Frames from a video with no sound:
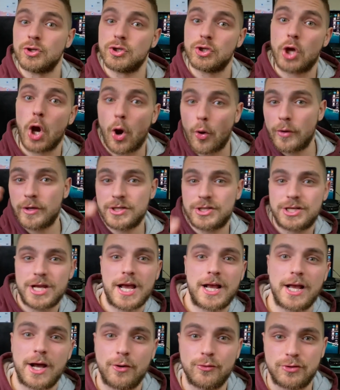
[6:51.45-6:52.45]
go and
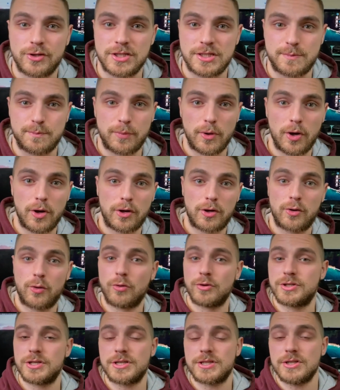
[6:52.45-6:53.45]
check out this book,
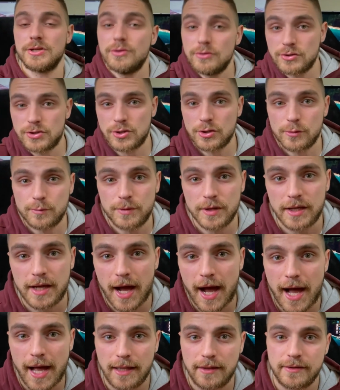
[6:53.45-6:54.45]
or just YouTube the
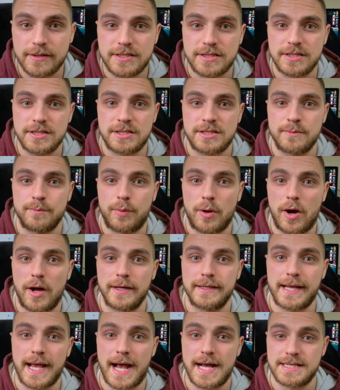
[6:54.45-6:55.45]
guy, listen to some
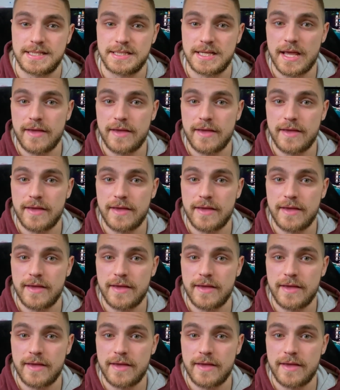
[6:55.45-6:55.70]
podcasts.